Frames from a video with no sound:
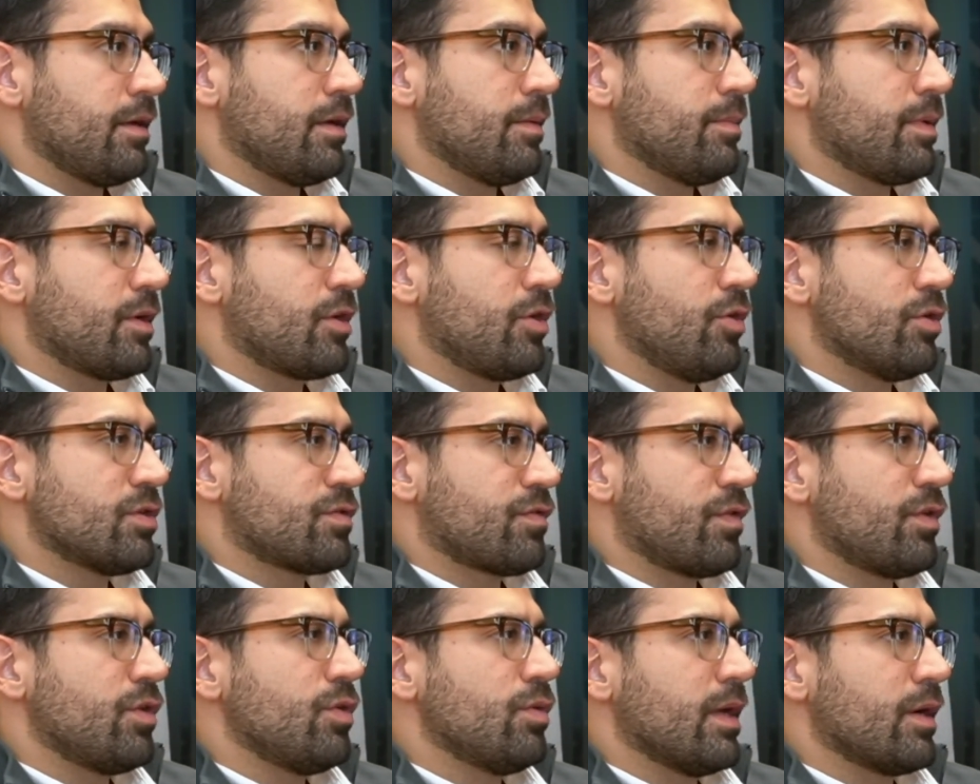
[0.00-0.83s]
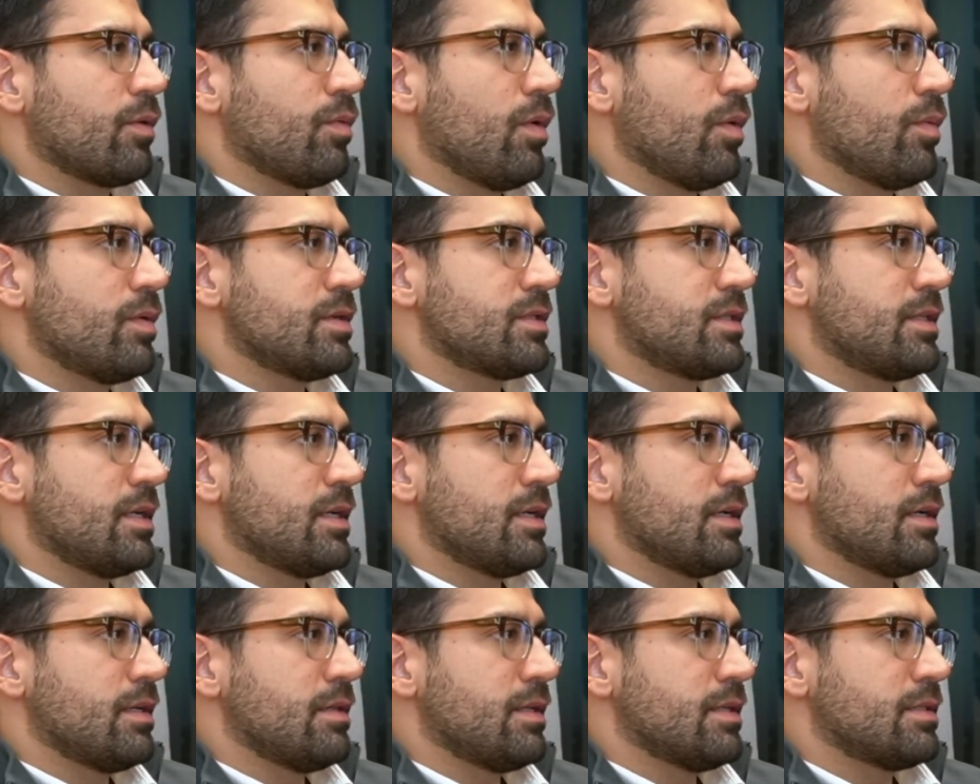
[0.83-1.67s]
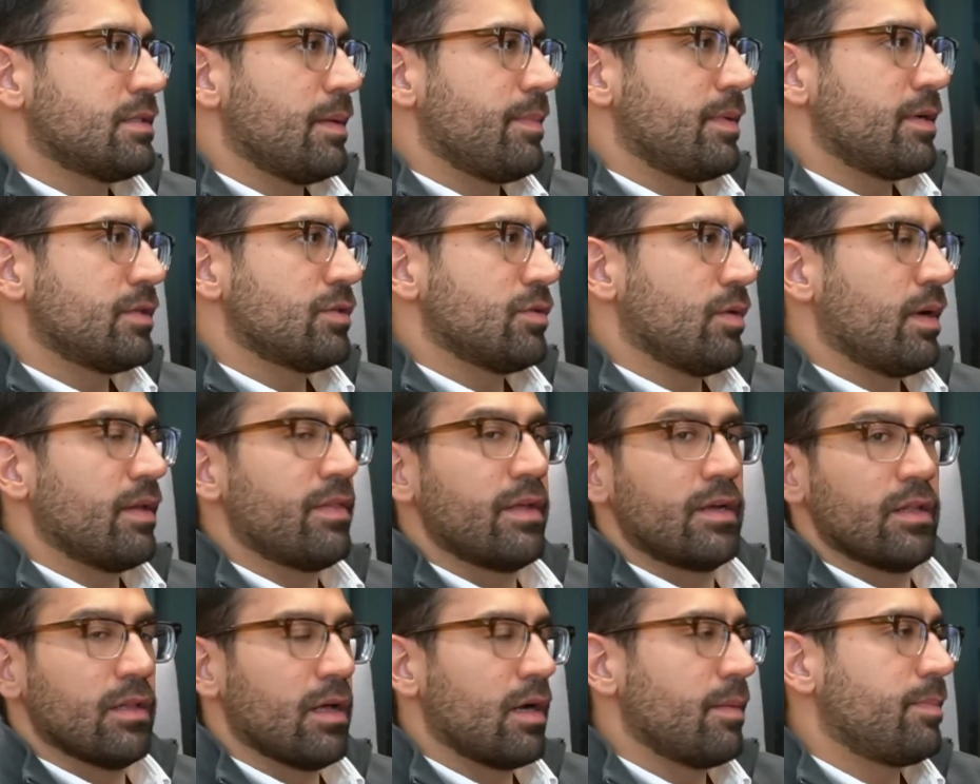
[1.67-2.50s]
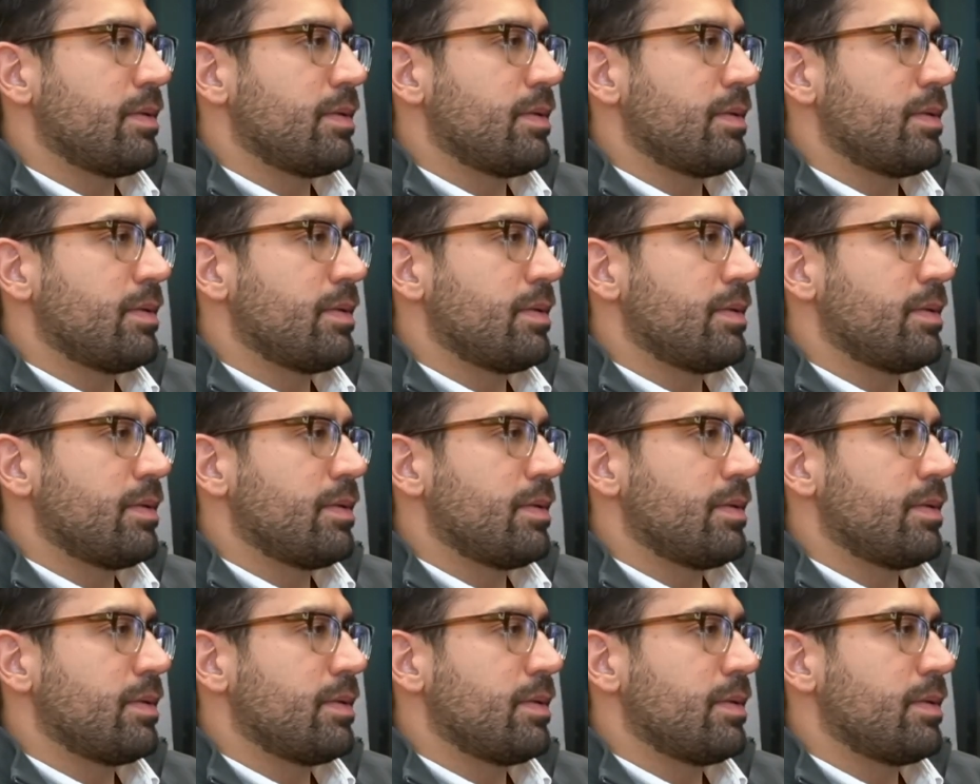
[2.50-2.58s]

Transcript: But curious for you, like what was the stepping stone? I think a lot of